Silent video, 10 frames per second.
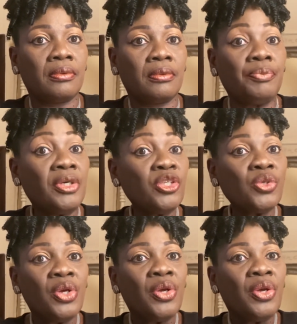Because
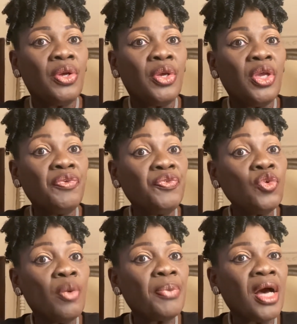if you
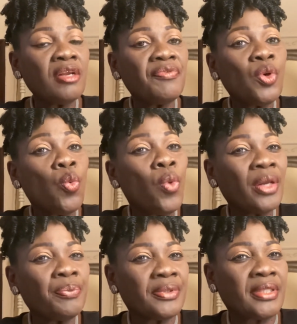are part of the
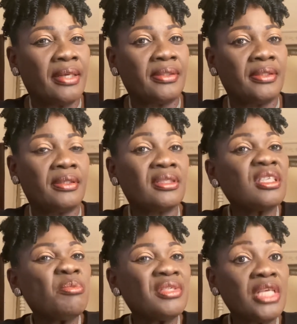1%,
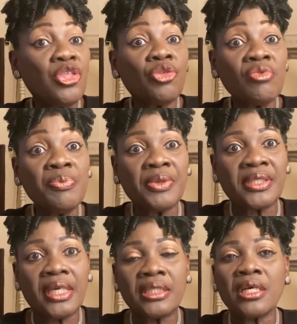some say
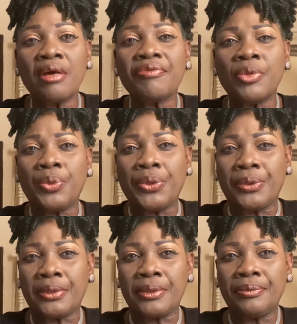3% of the
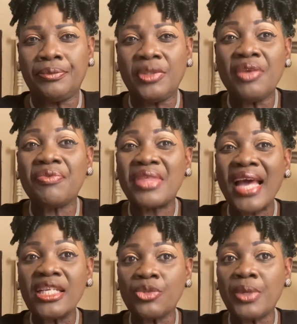world, if that
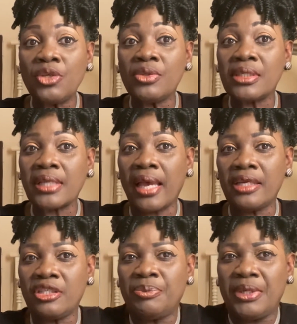is where you desire
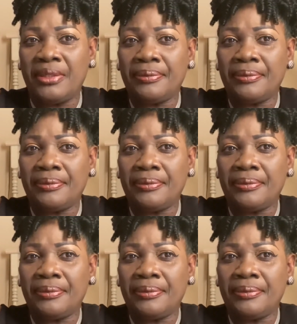to be,